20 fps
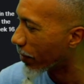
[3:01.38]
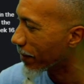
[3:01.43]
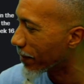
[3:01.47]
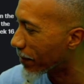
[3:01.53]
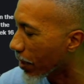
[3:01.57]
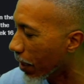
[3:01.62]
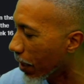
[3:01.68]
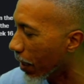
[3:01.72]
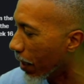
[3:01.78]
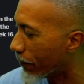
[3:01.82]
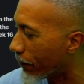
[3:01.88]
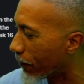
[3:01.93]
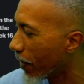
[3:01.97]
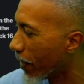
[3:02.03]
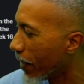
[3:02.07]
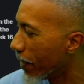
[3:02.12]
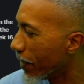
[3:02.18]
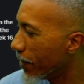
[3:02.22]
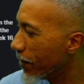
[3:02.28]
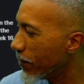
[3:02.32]
tough.
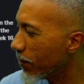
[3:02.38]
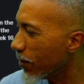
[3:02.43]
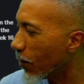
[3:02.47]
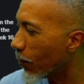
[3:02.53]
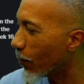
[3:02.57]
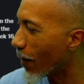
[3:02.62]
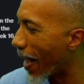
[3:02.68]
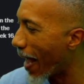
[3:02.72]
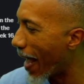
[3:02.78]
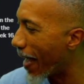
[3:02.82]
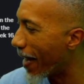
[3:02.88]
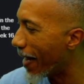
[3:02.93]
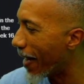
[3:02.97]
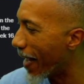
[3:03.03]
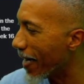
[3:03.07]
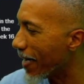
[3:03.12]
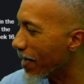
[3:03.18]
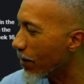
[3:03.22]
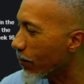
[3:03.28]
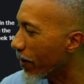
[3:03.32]
You don't add
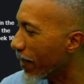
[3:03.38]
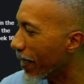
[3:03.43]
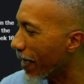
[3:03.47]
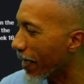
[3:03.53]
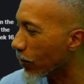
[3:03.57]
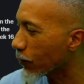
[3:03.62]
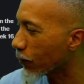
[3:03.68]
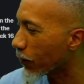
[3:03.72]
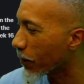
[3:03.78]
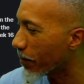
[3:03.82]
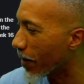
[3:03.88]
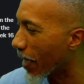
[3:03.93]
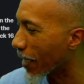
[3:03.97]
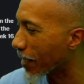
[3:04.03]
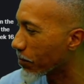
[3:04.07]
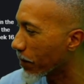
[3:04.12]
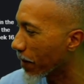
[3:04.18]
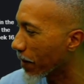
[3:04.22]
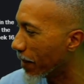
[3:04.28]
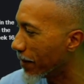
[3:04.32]
anyone else from
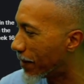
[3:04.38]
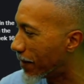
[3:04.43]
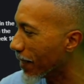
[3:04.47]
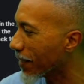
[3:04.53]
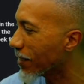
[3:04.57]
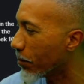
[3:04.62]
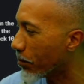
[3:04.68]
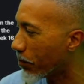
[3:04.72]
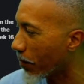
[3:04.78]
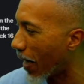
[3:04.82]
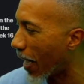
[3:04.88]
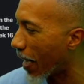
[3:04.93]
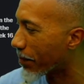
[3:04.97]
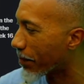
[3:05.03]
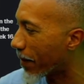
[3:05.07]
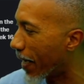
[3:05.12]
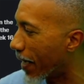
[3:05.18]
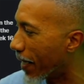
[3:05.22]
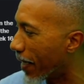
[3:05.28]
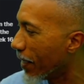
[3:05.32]
X-Play, just the black
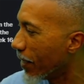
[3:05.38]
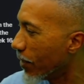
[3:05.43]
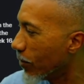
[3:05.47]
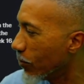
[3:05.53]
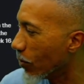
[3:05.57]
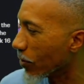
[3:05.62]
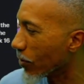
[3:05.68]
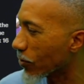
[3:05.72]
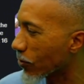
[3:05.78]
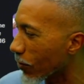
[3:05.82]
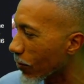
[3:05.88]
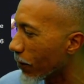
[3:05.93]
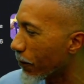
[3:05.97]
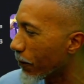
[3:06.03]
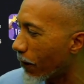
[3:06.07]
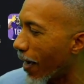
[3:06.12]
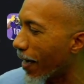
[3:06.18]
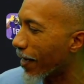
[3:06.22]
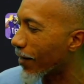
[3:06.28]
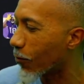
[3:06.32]
man. You're a
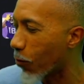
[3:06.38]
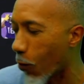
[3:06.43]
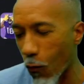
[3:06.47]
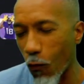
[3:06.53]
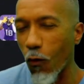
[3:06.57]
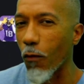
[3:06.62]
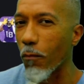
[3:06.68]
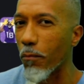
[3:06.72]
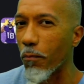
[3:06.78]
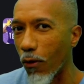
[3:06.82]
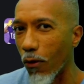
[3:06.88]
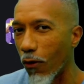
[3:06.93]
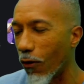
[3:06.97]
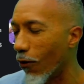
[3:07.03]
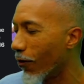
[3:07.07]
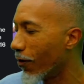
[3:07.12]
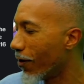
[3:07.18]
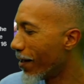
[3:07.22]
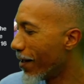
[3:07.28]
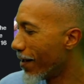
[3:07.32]
certified
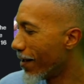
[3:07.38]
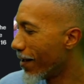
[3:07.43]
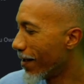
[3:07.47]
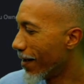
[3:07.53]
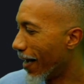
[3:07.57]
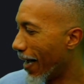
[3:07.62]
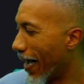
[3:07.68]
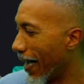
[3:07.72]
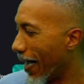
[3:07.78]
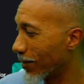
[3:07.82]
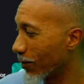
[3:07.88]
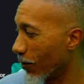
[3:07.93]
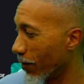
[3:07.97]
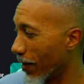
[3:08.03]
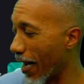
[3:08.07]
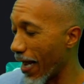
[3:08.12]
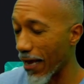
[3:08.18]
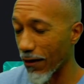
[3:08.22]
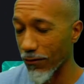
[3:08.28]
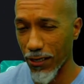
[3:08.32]
cornball. I saw
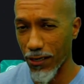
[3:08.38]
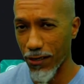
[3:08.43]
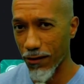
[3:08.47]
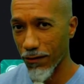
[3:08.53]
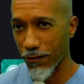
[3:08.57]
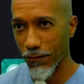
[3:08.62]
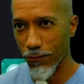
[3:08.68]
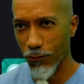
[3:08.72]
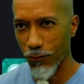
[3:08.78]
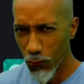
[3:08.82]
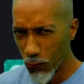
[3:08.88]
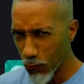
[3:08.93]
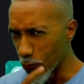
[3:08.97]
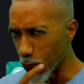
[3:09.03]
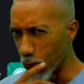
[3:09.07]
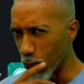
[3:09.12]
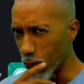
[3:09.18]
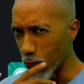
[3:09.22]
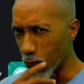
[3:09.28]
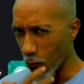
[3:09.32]
that, I was like,
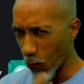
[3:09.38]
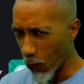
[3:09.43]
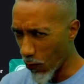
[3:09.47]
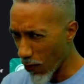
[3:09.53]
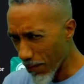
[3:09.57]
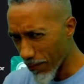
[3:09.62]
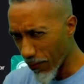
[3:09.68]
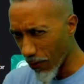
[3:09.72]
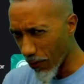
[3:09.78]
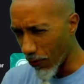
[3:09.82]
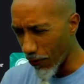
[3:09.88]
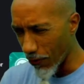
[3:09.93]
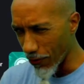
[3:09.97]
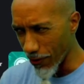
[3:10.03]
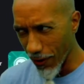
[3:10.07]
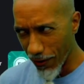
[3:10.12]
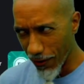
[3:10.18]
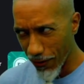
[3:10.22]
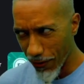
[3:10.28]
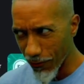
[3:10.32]
ooh, cornball,
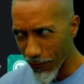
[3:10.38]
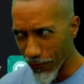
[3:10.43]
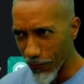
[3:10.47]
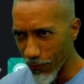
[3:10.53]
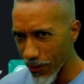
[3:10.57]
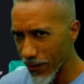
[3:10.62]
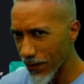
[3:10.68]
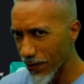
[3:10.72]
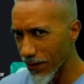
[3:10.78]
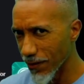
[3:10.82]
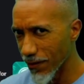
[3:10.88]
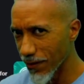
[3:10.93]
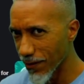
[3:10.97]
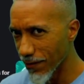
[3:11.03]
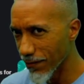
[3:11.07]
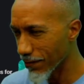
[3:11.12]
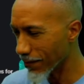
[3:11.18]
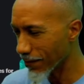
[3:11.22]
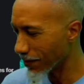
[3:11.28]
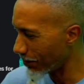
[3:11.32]
yo, what's
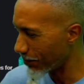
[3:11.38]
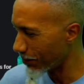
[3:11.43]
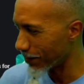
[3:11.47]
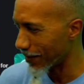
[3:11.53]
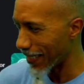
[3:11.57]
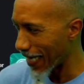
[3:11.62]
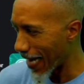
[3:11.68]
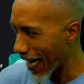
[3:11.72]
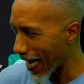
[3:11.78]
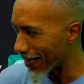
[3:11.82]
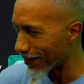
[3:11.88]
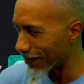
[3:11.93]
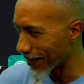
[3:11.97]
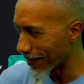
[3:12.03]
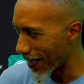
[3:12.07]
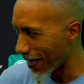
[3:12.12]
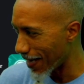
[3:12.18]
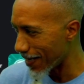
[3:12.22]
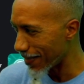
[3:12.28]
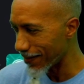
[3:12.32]
up with that?
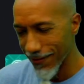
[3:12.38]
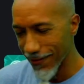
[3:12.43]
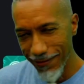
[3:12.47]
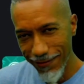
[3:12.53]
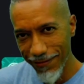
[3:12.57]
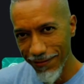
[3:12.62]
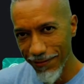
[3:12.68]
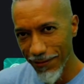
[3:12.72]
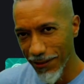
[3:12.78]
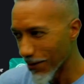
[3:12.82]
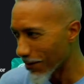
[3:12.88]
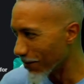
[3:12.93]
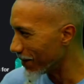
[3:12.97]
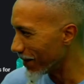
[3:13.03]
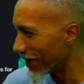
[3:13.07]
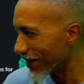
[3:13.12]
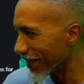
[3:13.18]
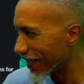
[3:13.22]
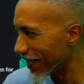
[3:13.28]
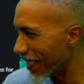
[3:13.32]
What's
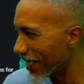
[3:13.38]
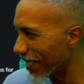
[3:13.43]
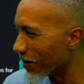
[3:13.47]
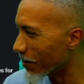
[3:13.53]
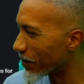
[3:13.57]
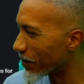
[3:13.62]
going on here?